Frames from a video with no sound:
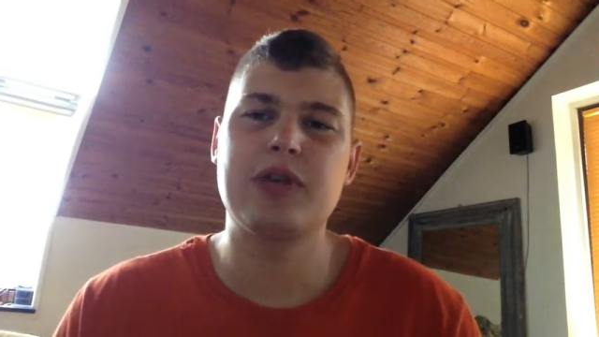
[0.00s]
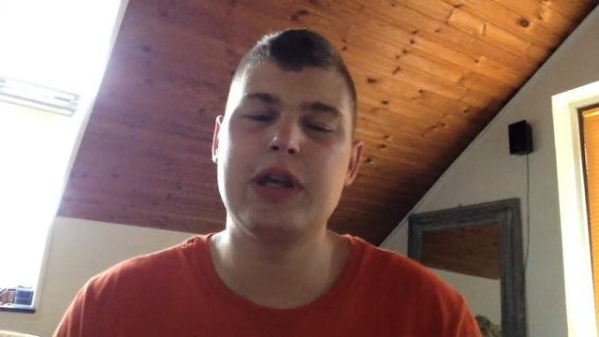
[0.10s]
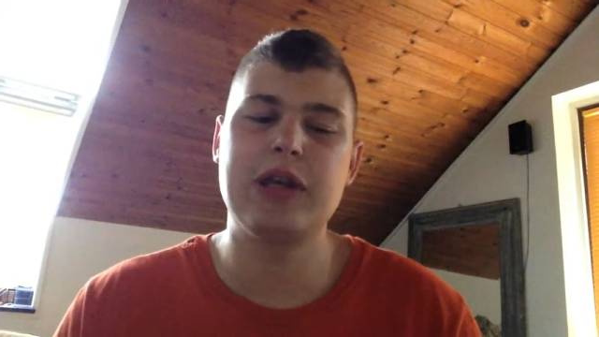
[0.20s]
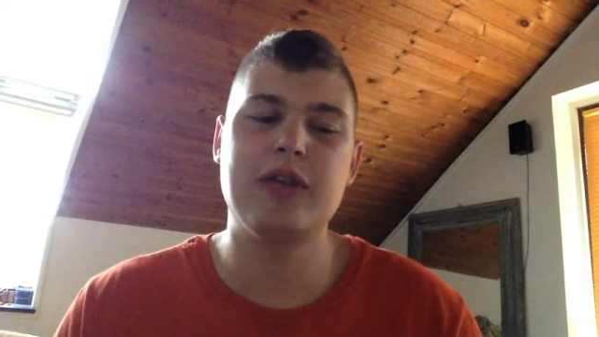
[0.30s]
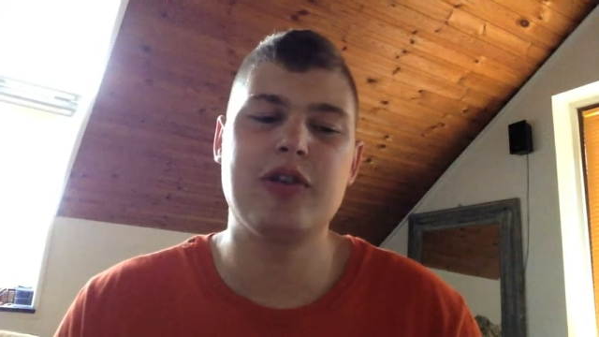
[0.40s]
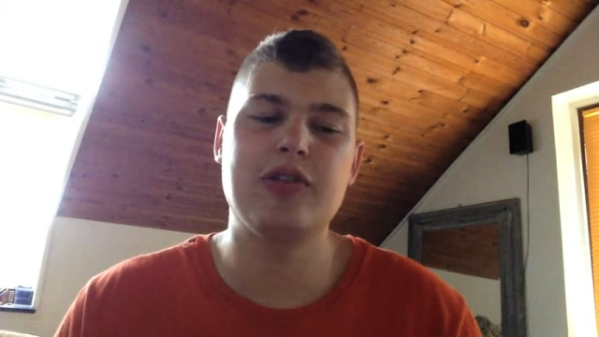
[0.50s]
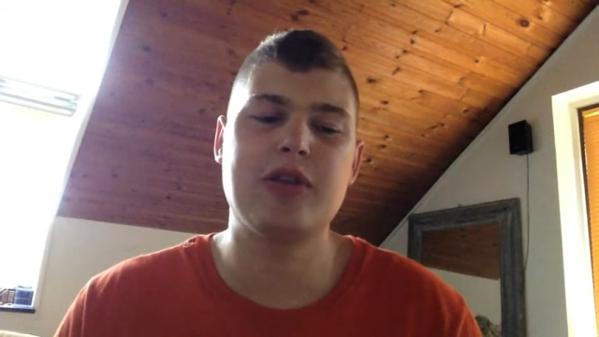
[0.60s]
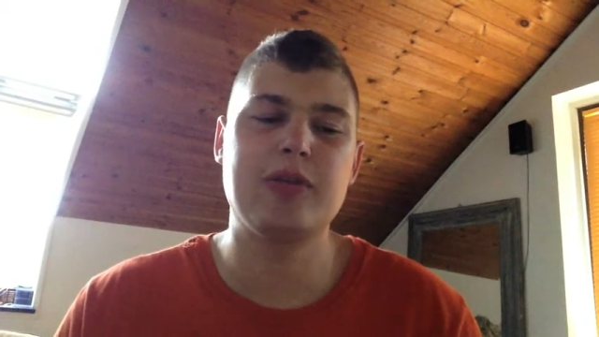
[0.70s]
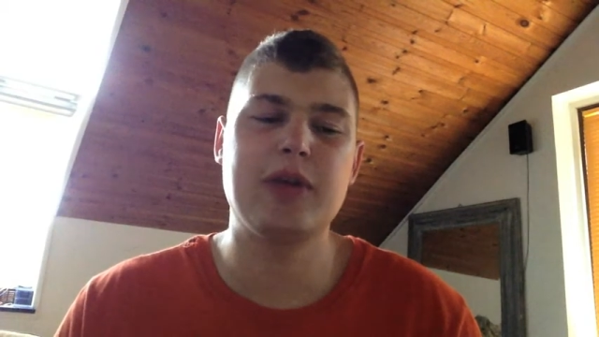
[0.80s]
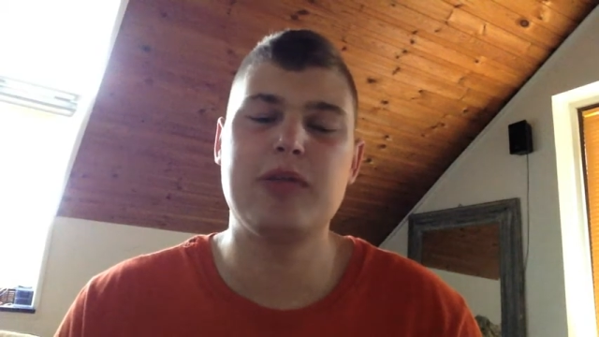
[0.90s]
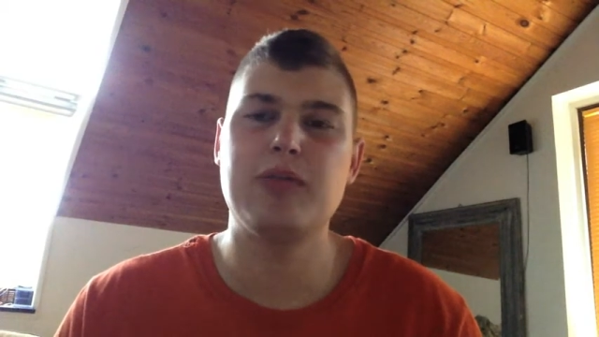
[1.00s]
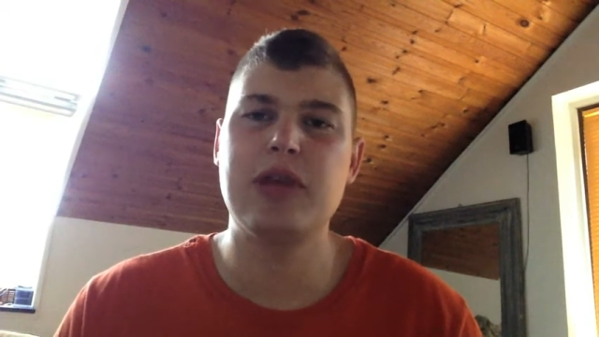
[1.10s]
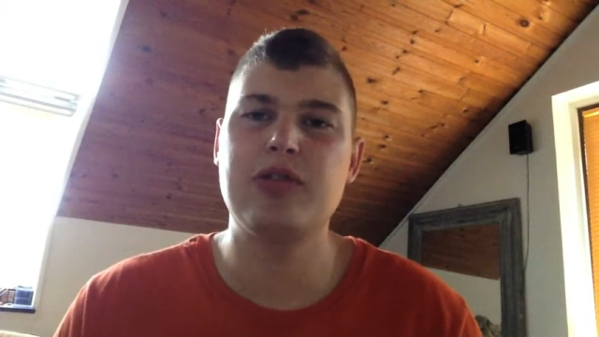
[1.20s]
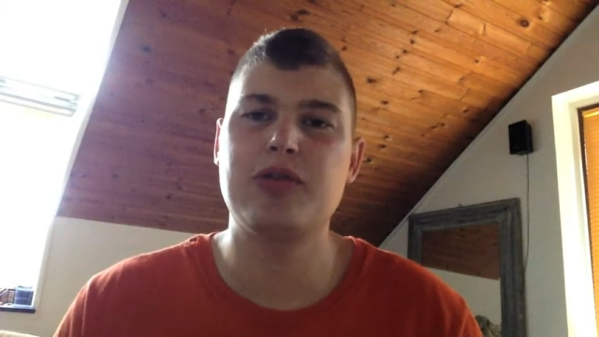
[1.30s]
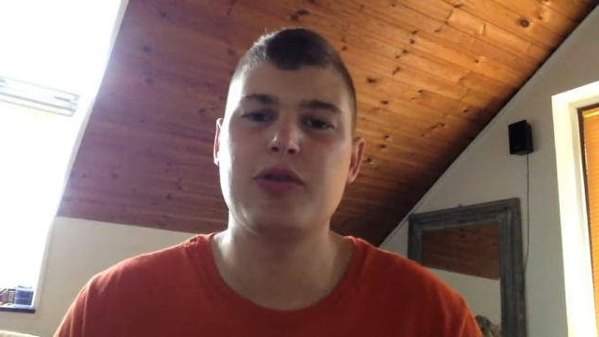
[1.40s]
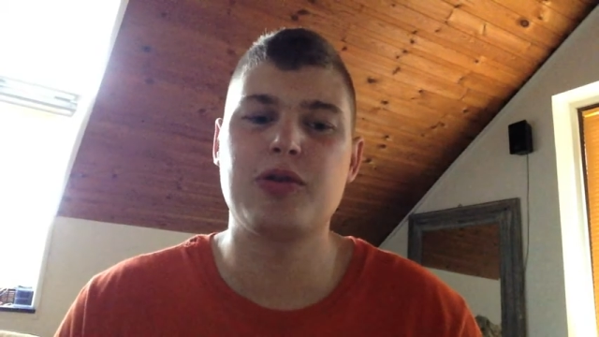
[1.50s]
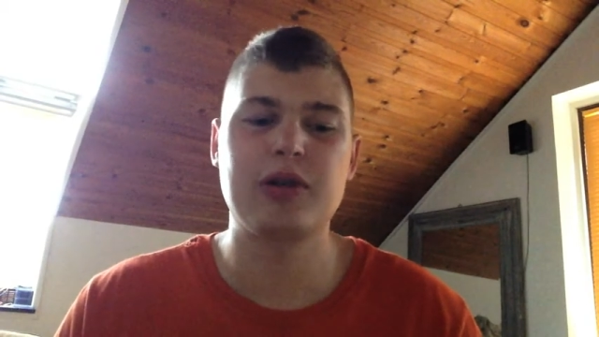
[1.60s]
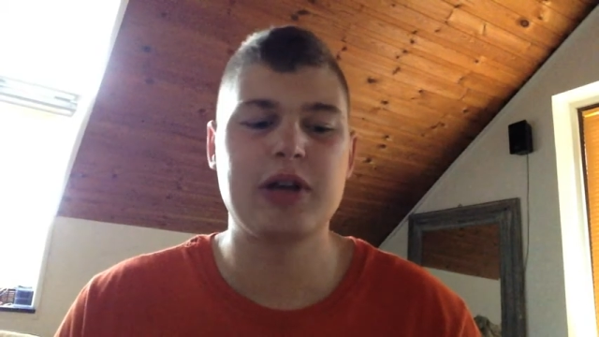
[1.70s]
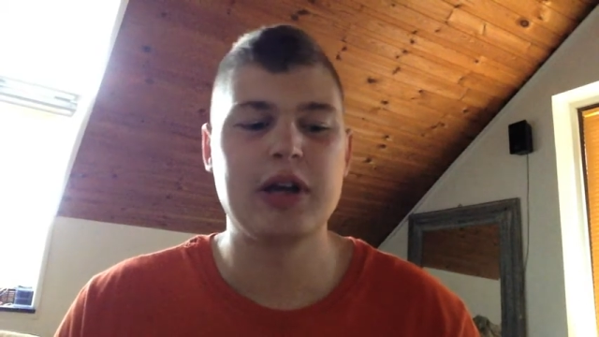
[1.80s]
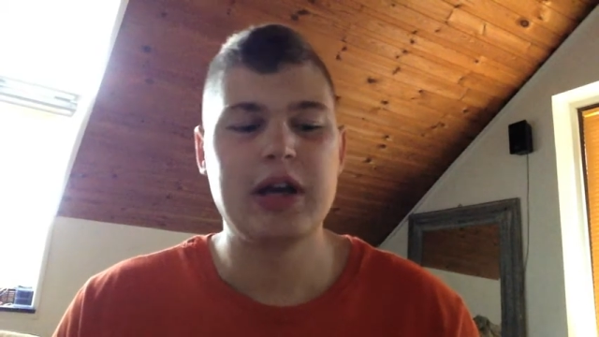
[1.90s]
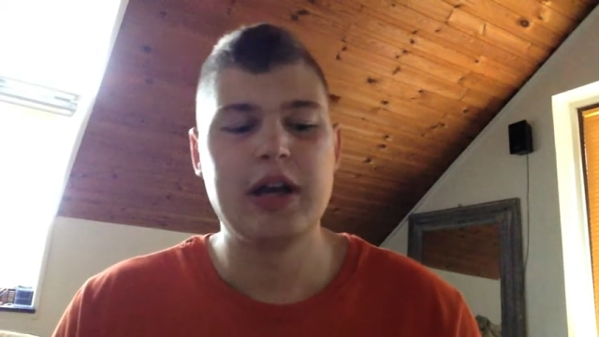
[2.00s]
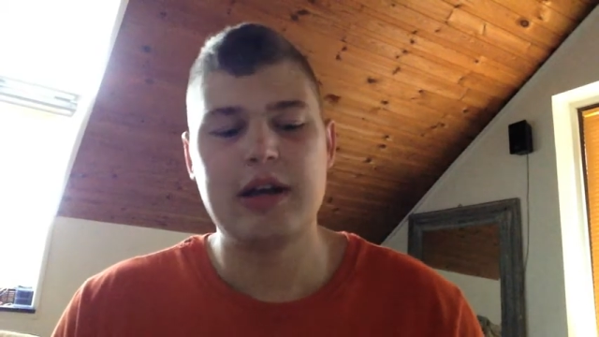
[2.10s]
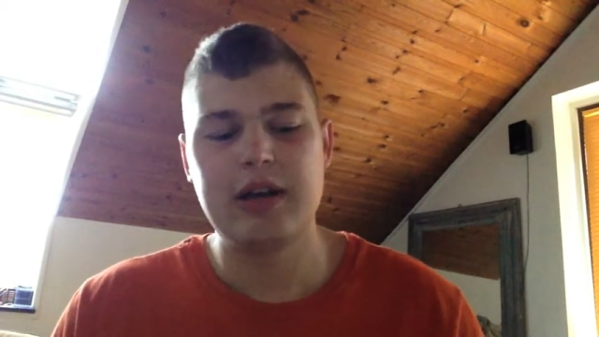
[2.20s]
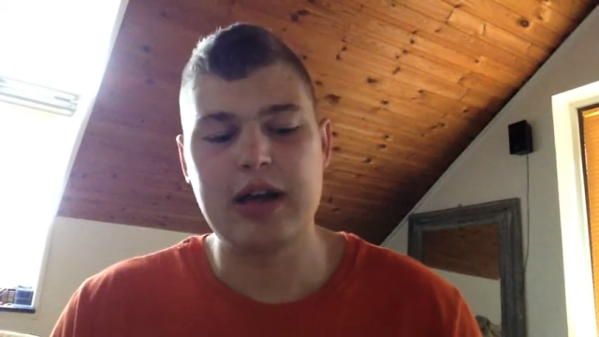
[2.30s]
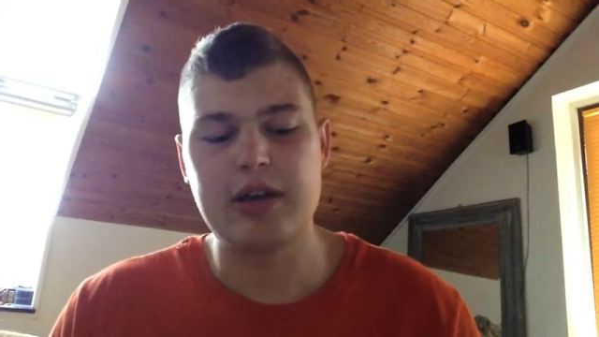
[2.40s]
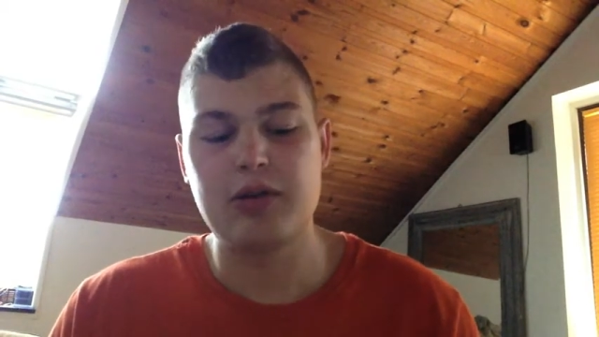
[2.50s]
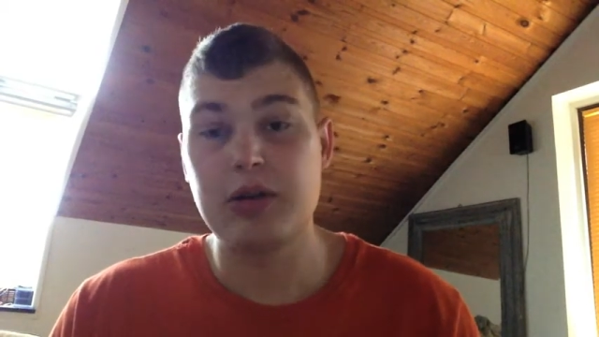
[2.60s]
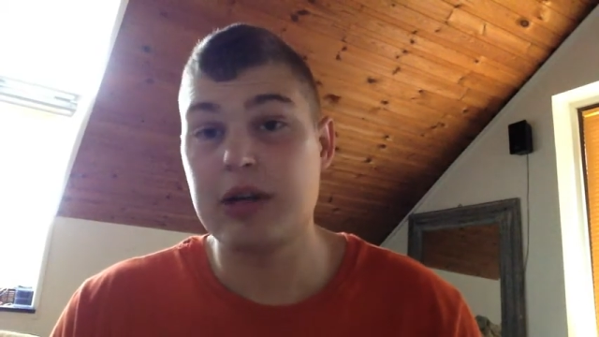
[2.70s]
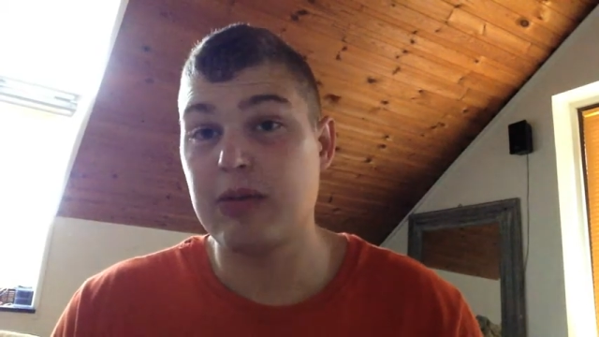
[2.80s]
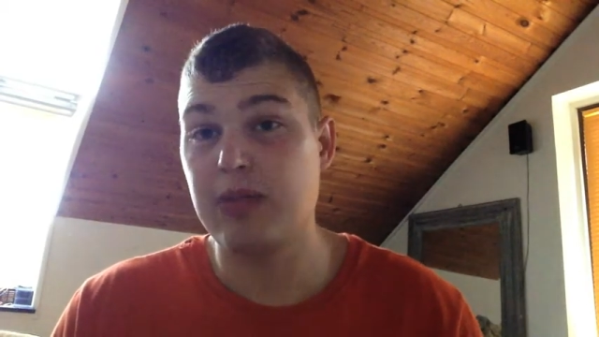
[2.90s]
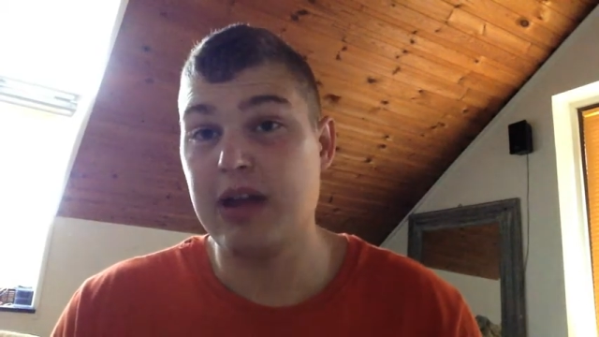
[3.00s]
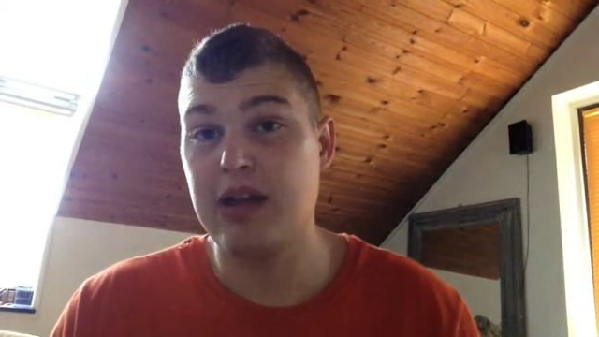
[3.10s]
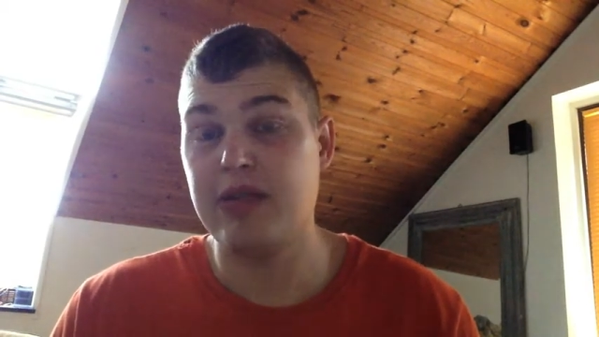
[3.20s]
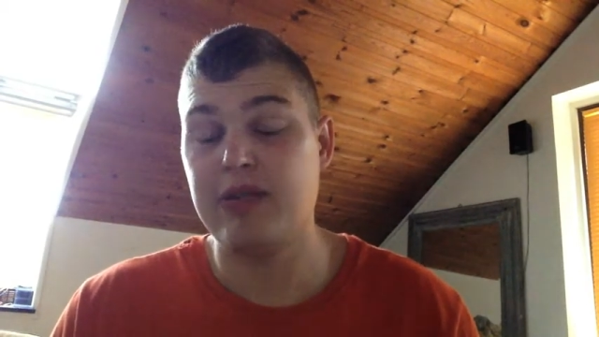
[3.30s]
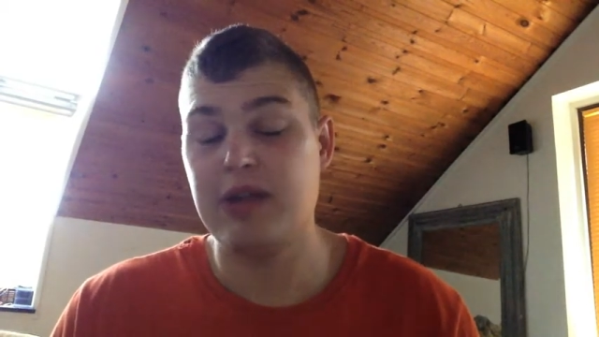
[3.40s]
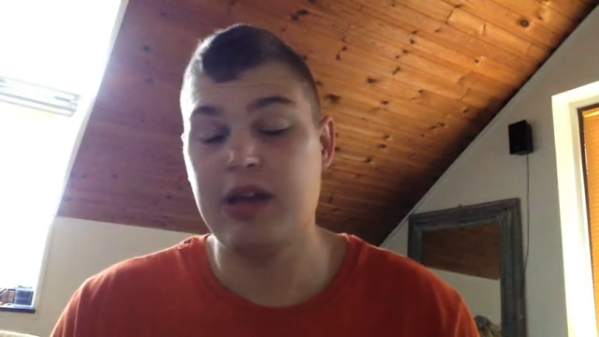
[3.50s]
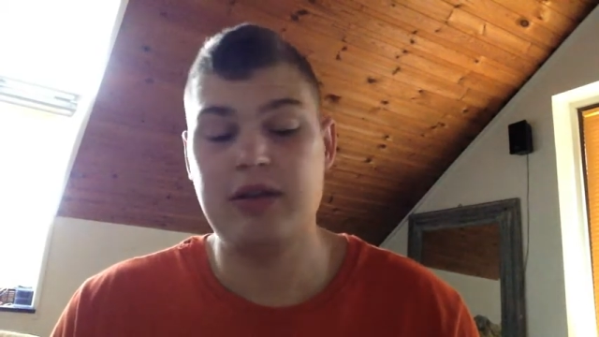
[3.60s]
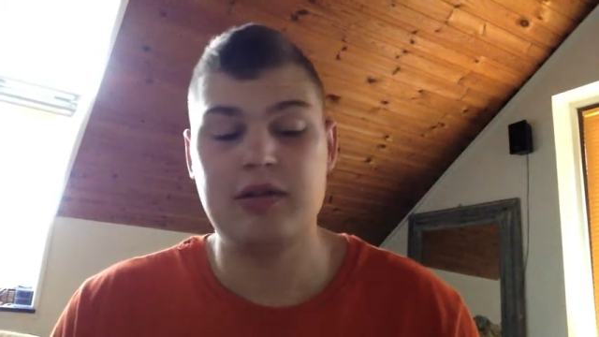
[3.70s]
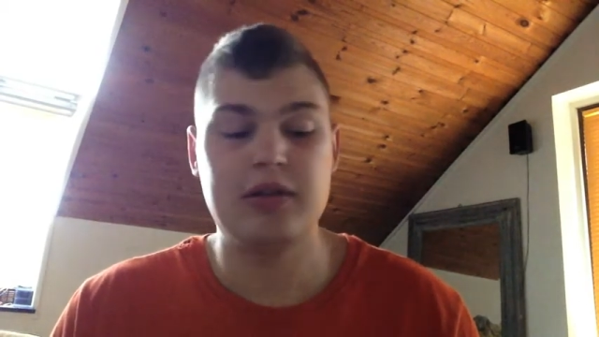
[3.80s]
He eventually made Maystroke. I couldn't get past that.